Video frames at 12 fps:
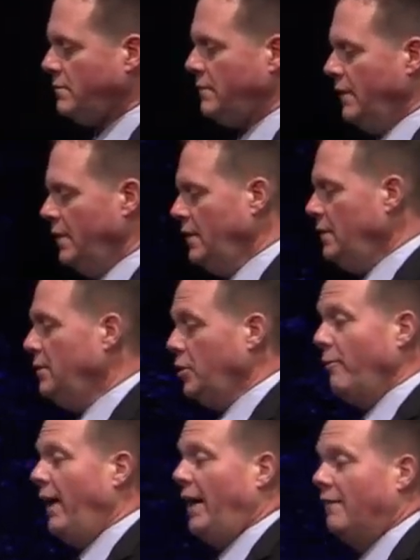
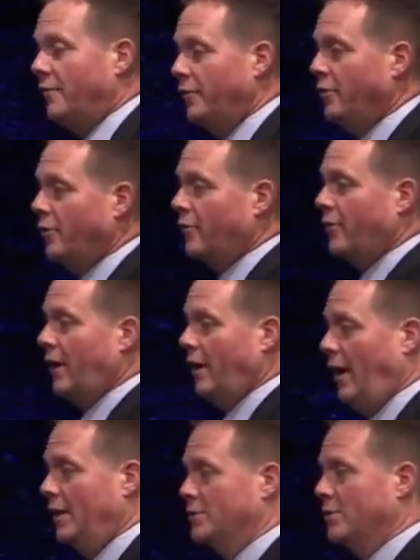You may, if you're doing
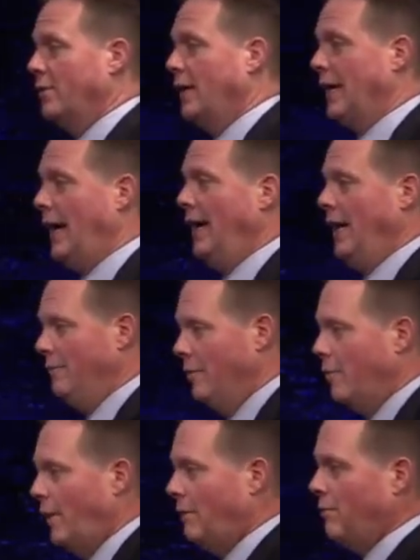chronological like I am, you
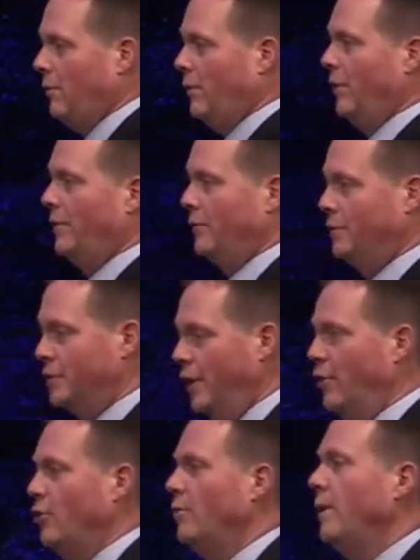probably went through
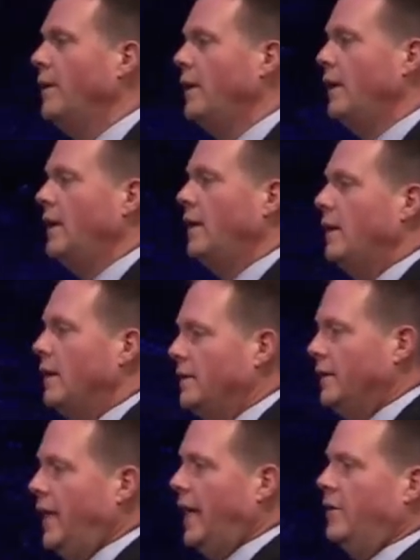Job, and
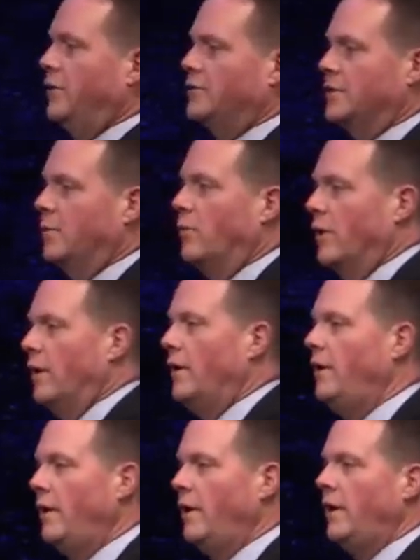then now you're somewhere,
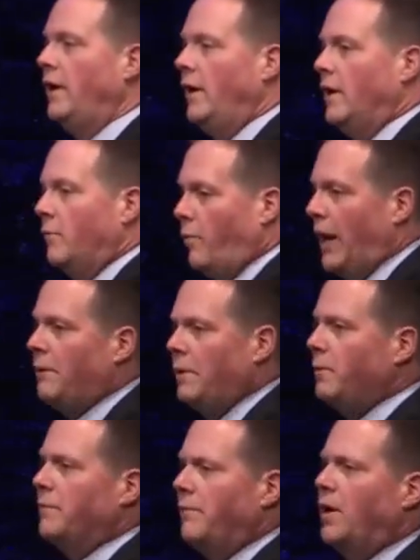probably
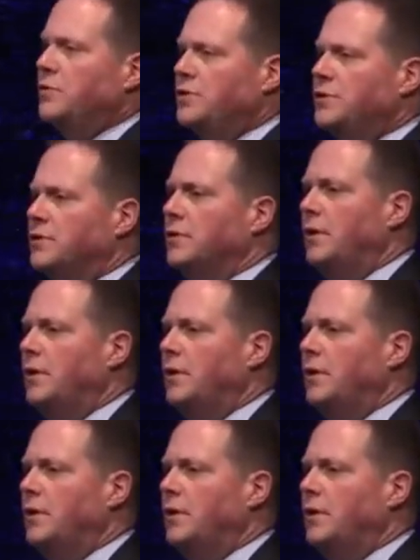with Moses,